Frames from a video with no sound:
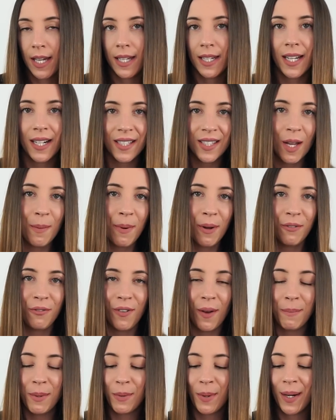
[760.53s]
Next up on
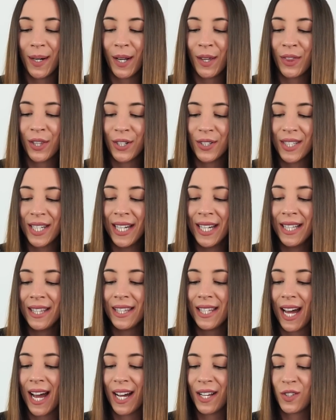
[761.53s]
February
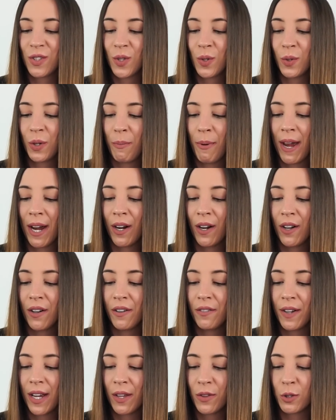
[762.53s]
13th, I sold a pair
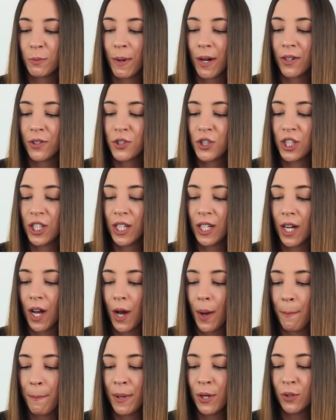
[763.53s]
of Anthropologie
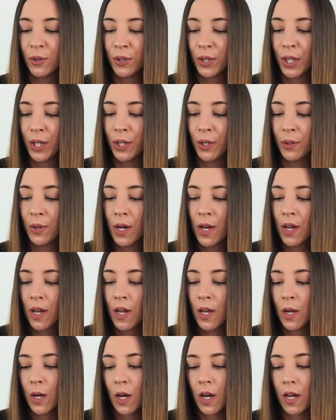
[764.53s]
Pilcro
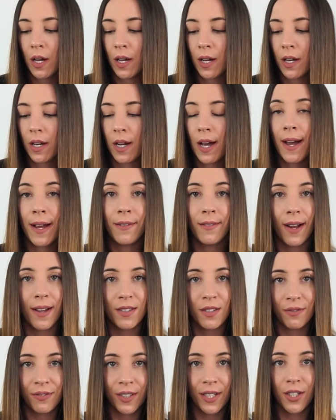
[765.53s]

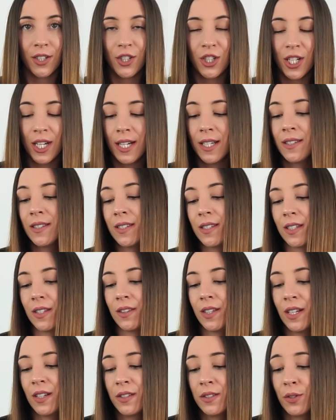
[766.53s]
high-rise flare jeans.
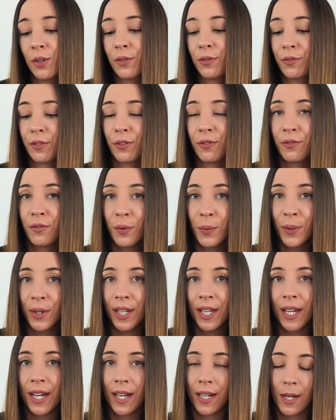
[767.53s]
These sold for
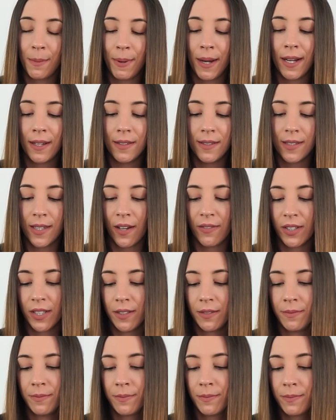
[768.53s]
$40 and I paid
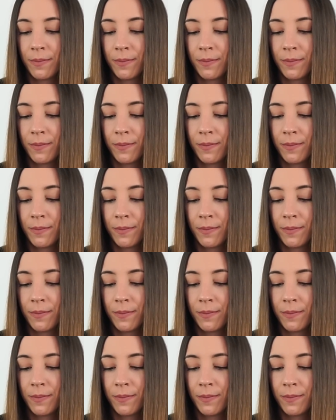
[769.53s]
$7.